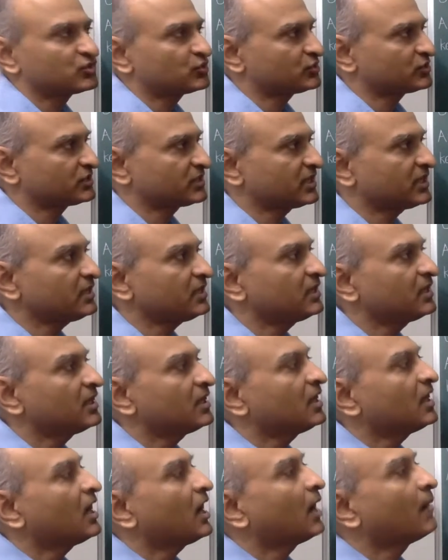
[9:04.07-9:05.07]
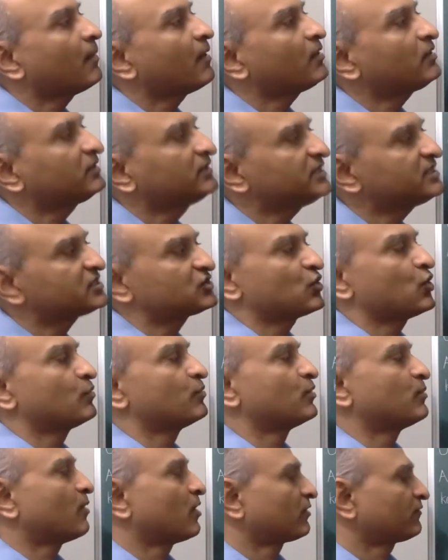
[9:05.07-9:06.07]
say about this
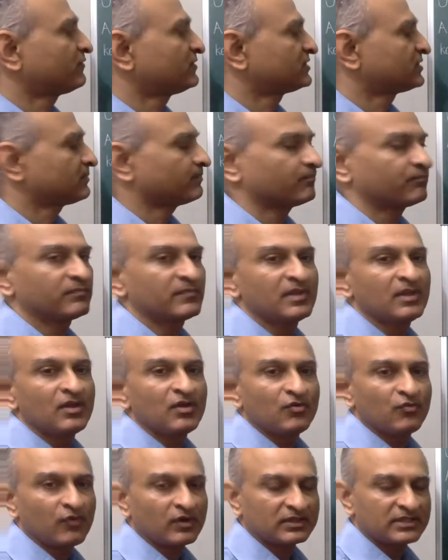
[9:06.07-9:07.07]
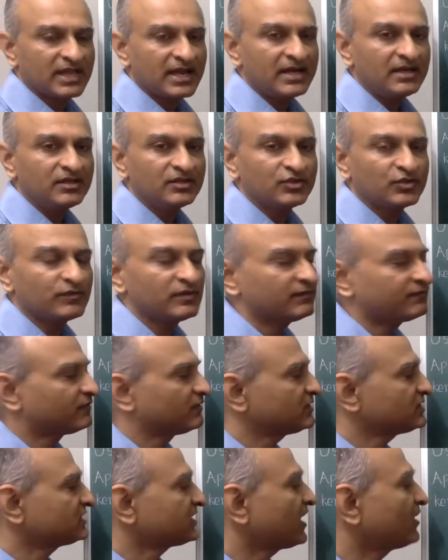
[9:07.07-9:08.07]
homomorphism. For that, you will
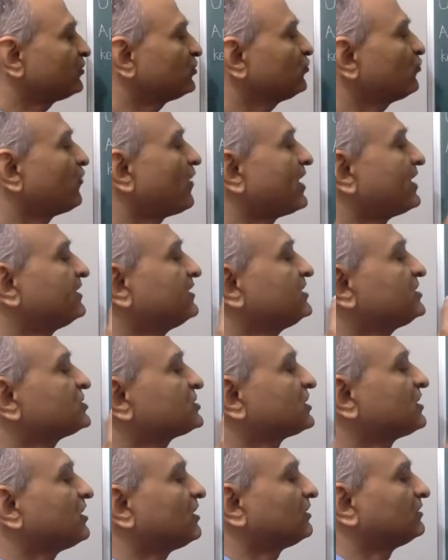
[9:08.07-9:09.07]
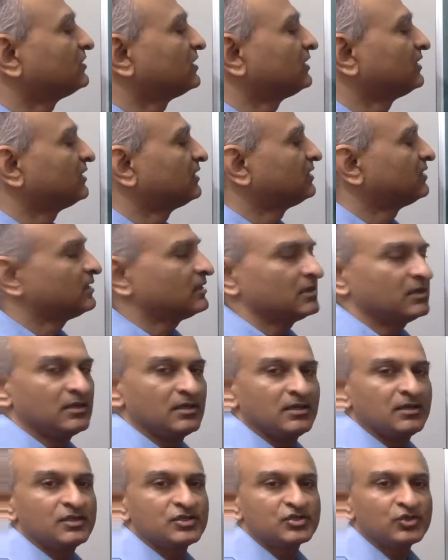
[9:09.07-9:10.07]
first have to find its kernel.
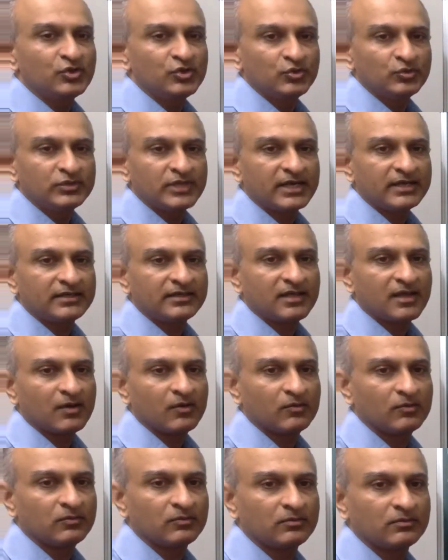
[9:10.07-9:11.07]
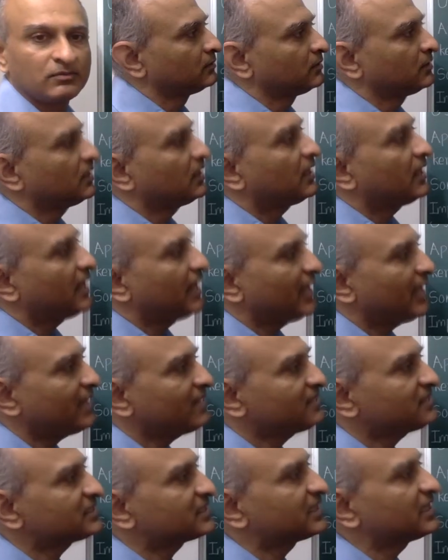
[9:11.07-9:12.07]
So do that now. A
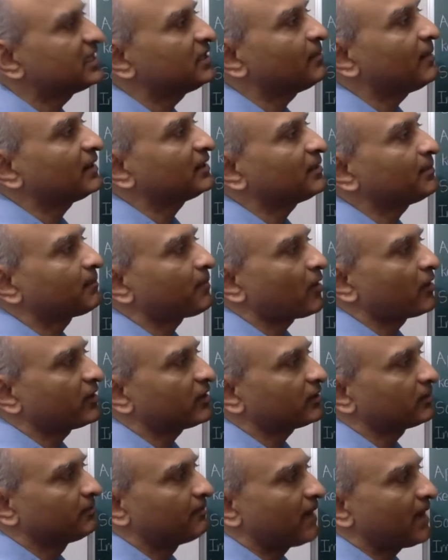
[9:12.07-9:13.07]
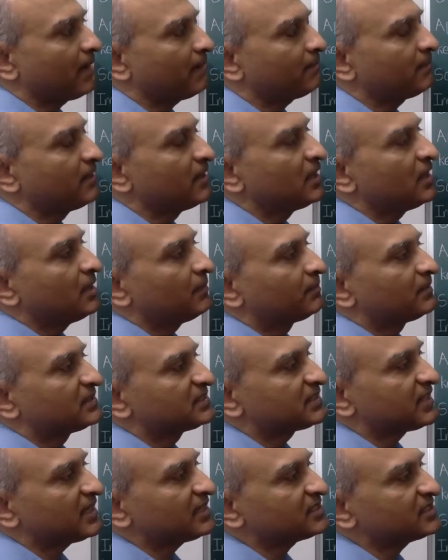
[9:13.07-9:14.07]
is killed by the product map
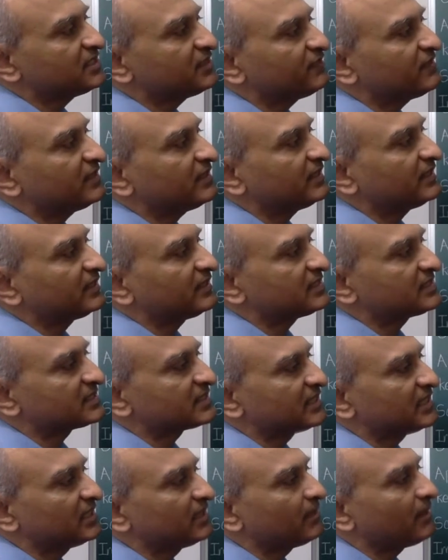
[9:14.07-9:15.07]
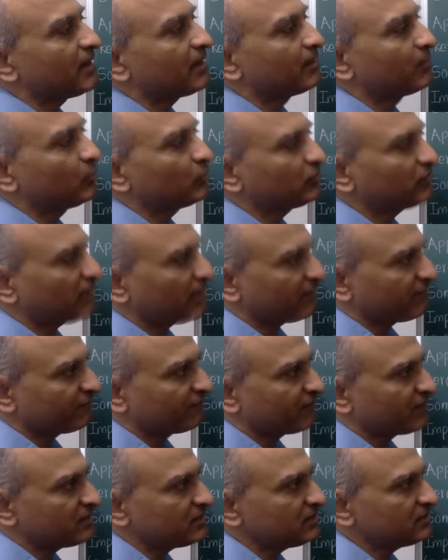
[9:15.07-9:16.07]
precisely when it is killed by both
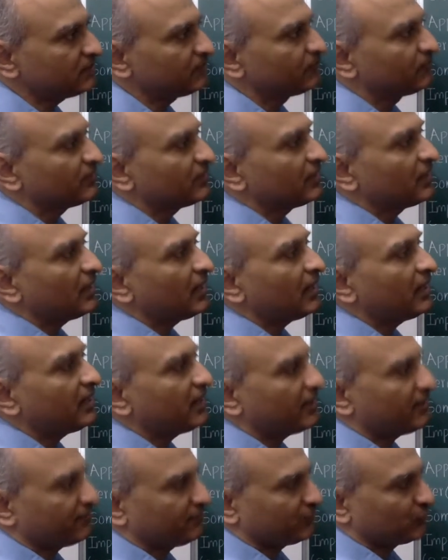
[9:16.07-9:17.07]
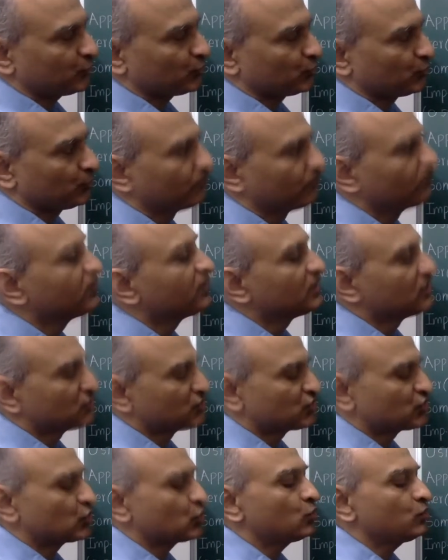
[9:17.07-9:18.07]
F1 and F2.
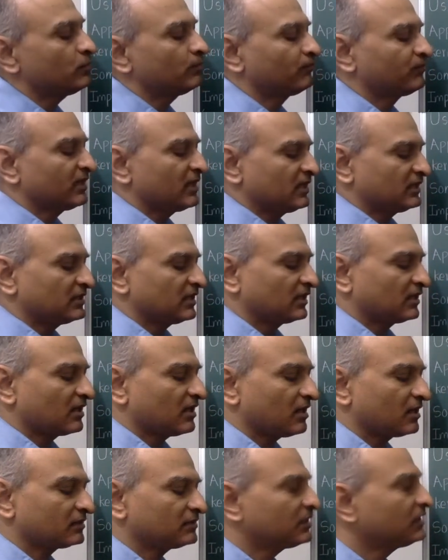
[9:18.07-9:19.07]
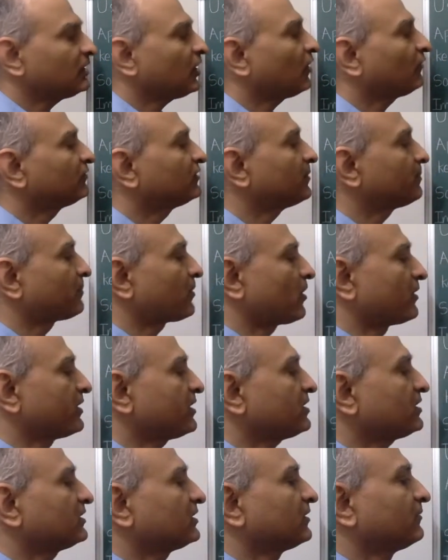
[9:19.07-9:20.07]
So, the kernel of the
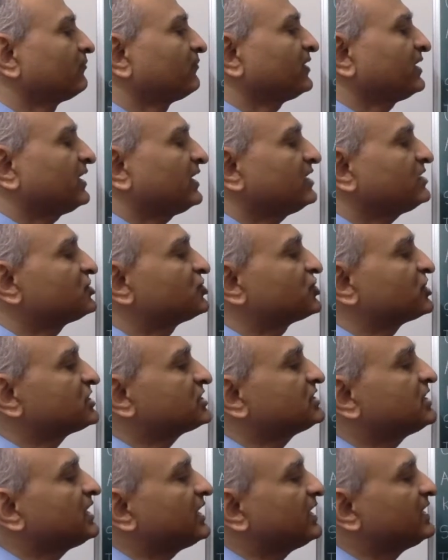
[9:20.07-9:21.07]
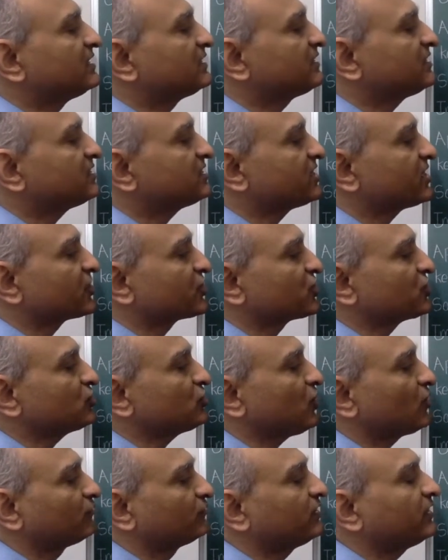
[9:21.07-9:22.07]
product is just the intersection
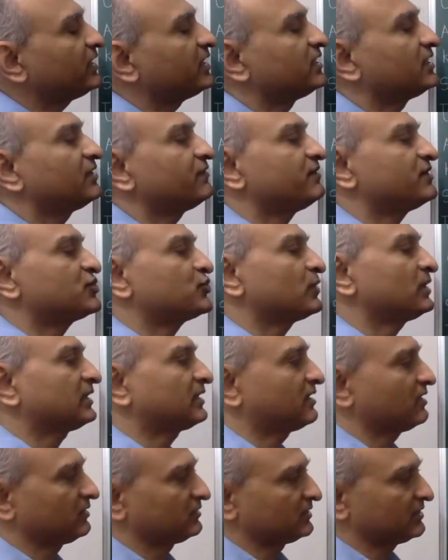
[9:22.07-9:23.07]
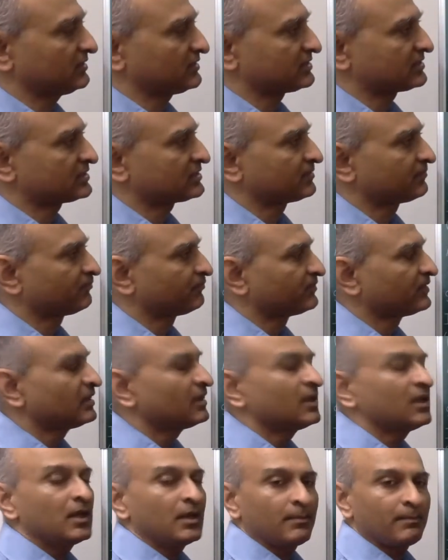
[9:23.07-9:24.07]
of the individual kernels.
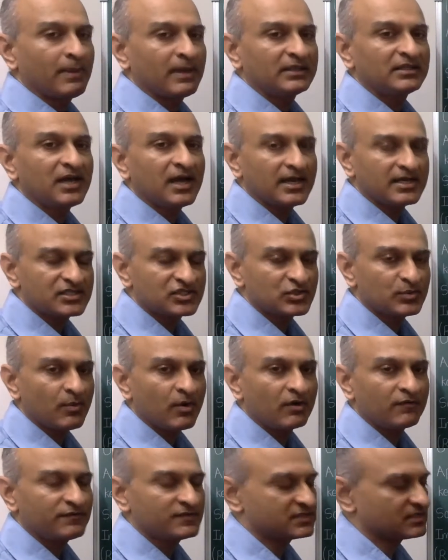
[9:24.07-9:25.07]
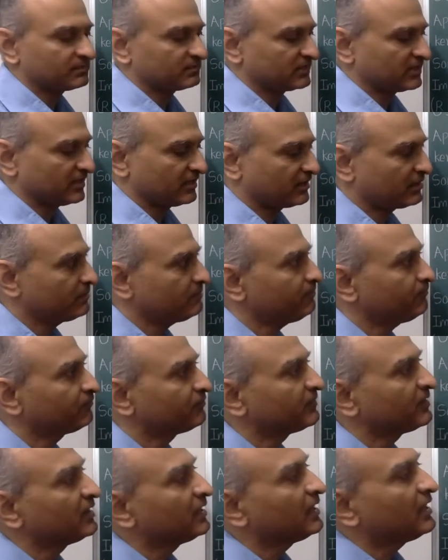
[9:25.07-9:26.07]
By the isomorphism theorem,
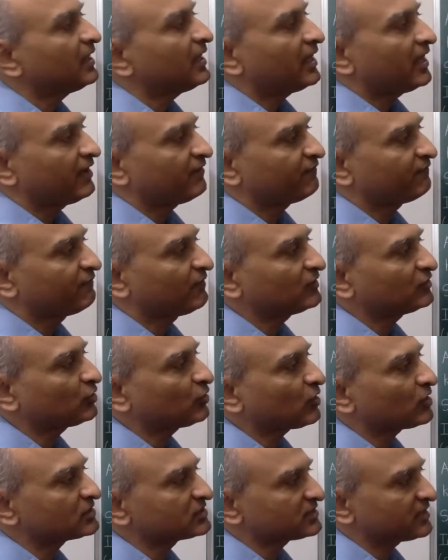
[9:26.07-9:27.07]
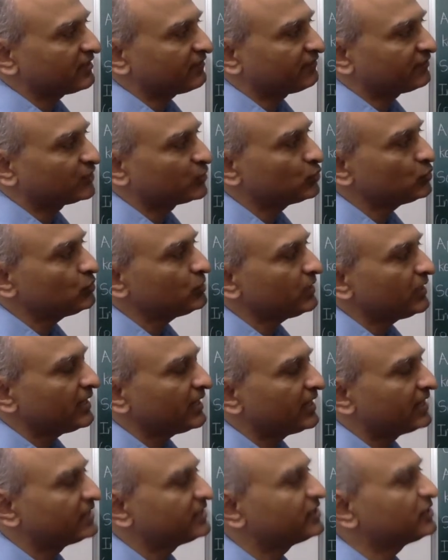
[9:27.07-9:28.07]
F1 cross F2
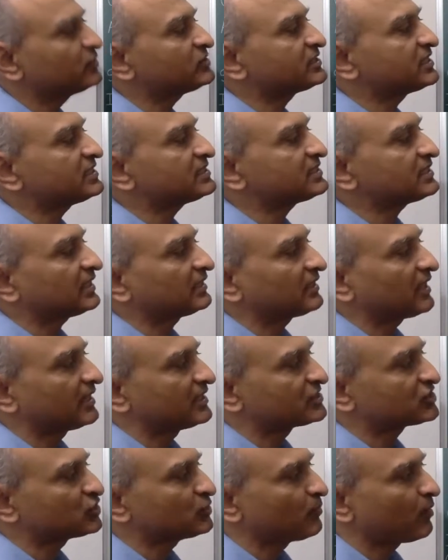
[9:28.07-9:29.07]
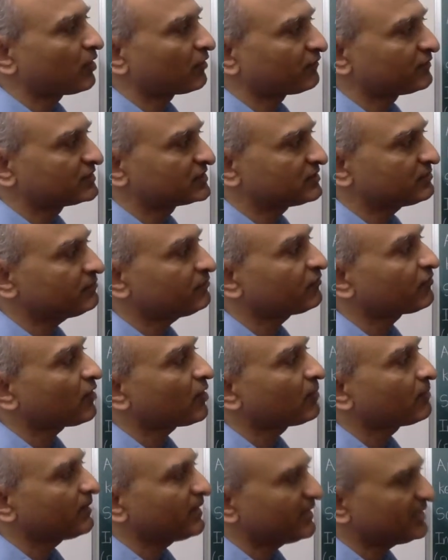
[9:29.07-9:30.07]
induces an isomorphism
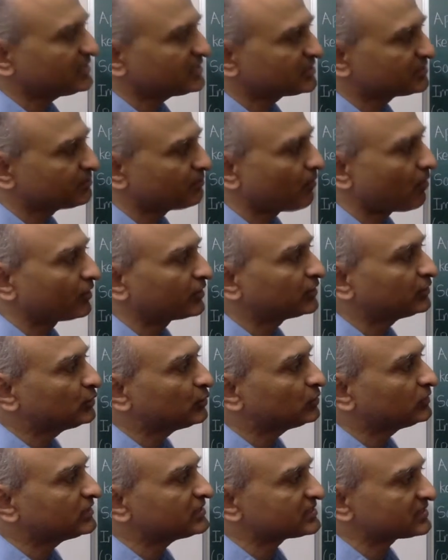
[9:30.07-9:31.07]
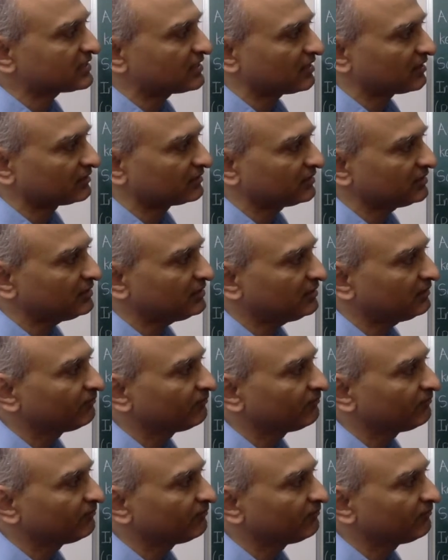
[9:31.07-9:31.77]
from S modulo this kernel